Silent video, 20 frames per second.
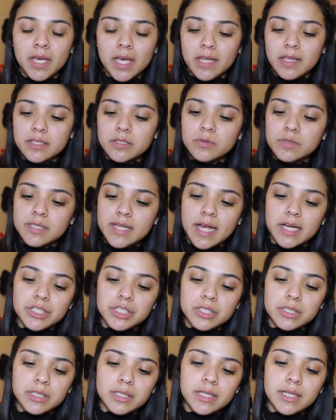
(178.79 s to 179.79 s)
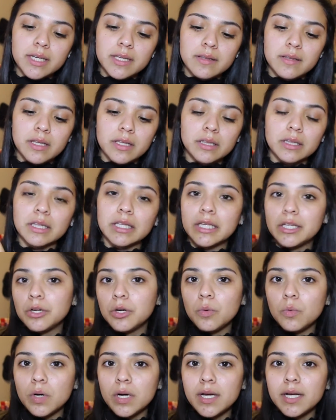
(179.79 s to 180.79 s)
This was actually the
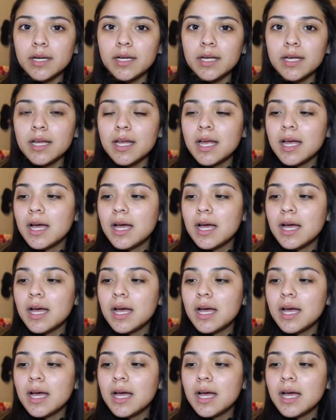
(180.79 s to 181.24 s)
little one.